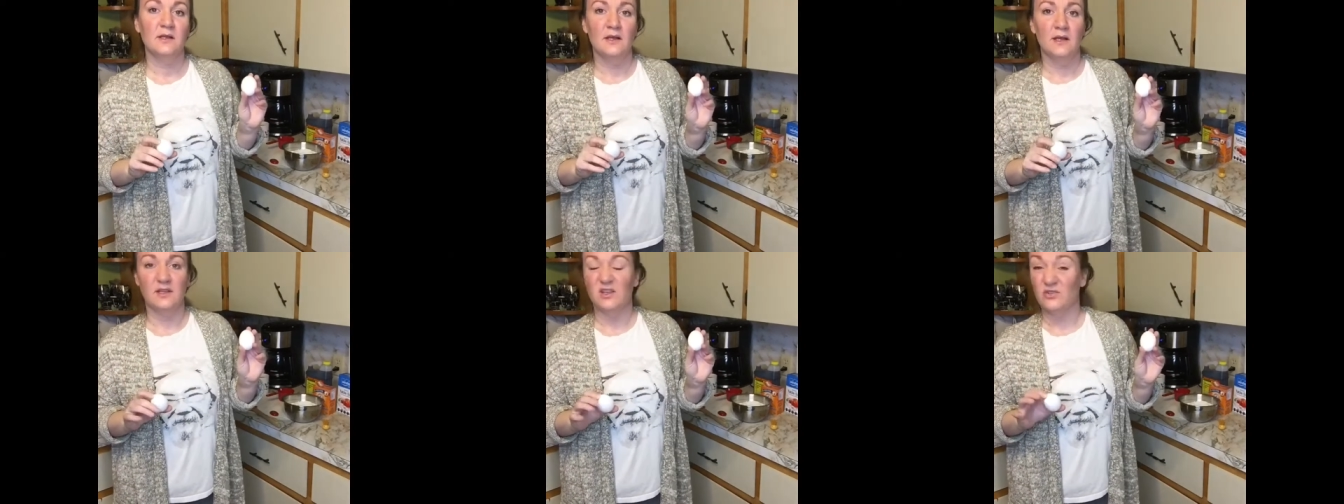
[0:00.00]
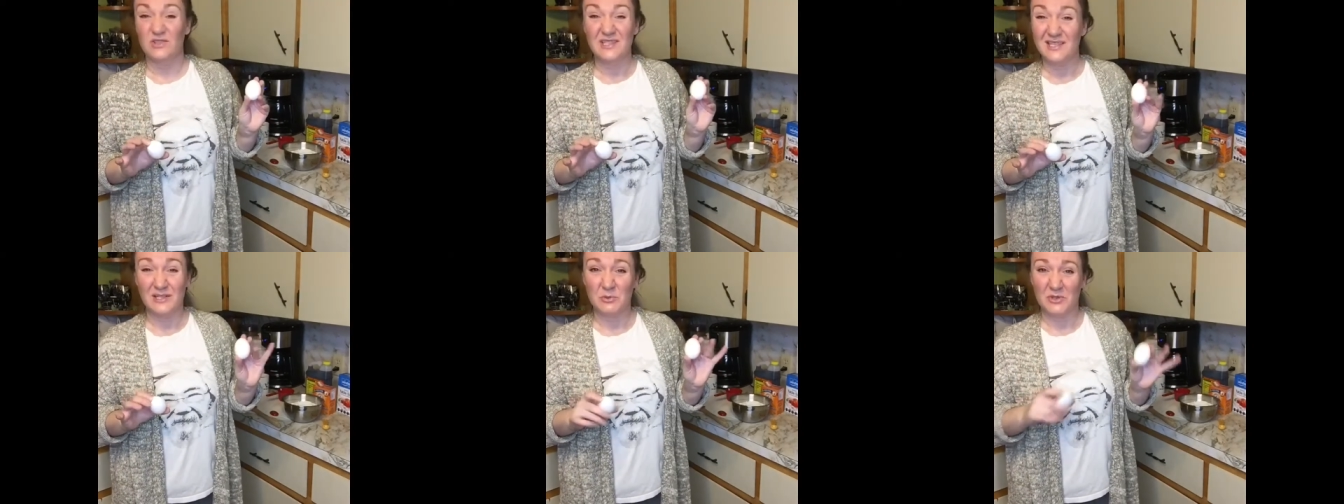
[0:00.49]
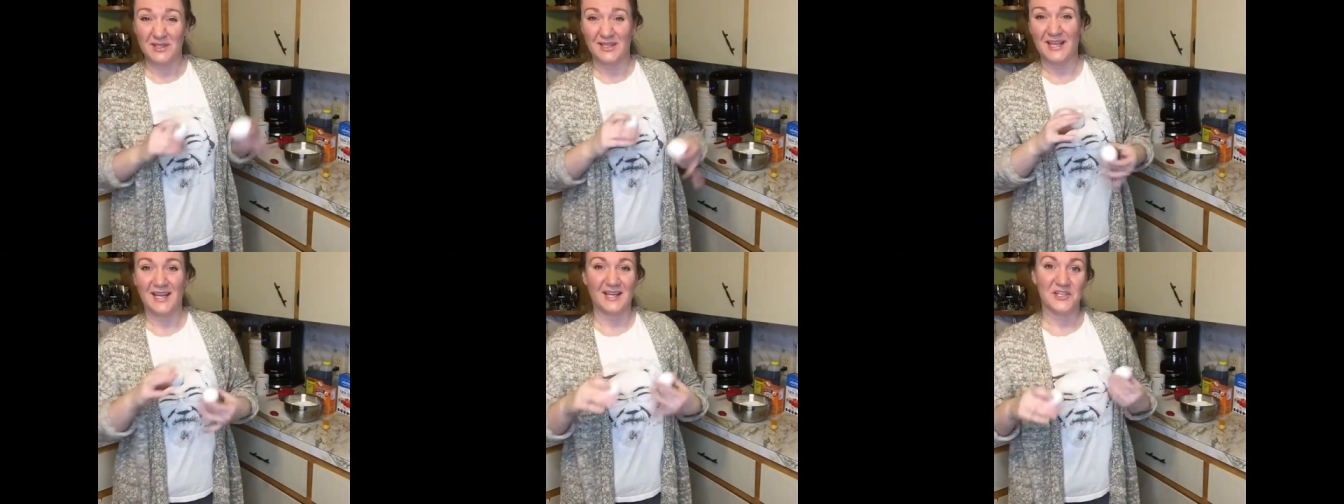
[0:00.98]
and you don't see any more like
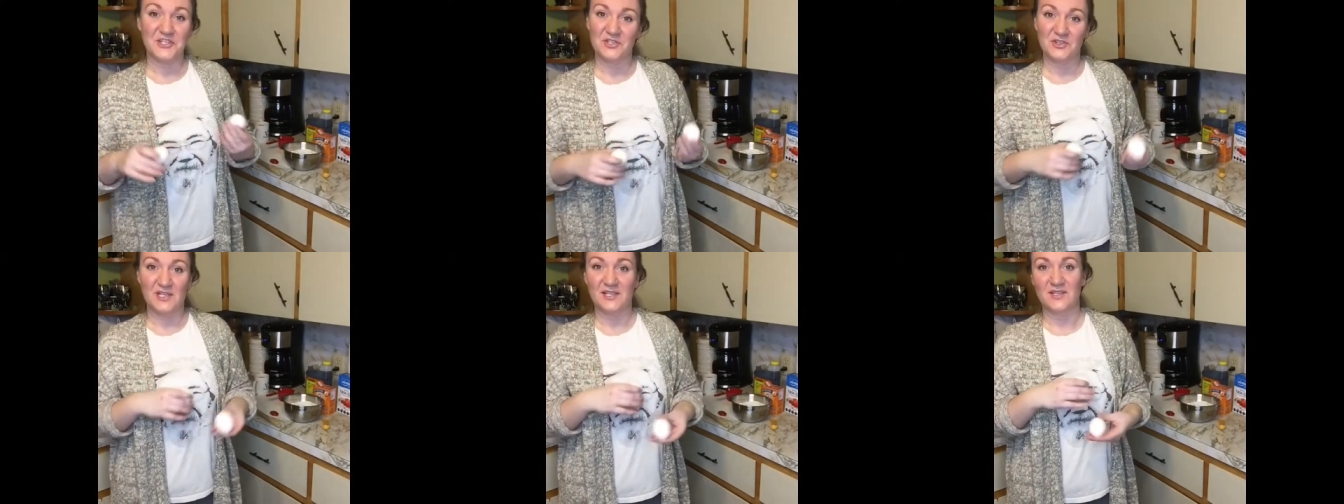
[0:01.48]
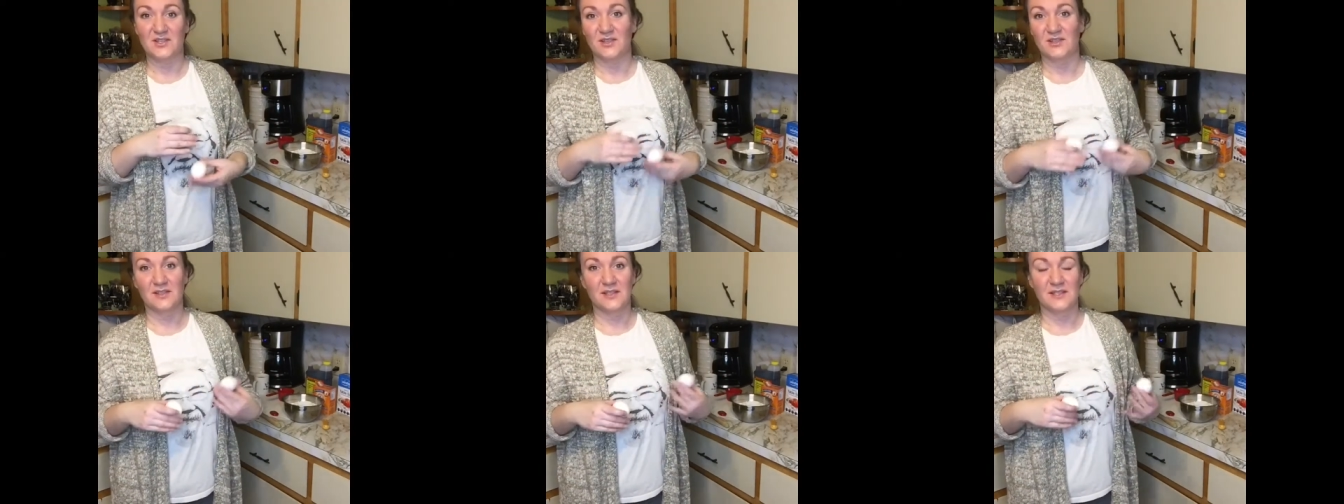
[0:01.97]
egg streaks, or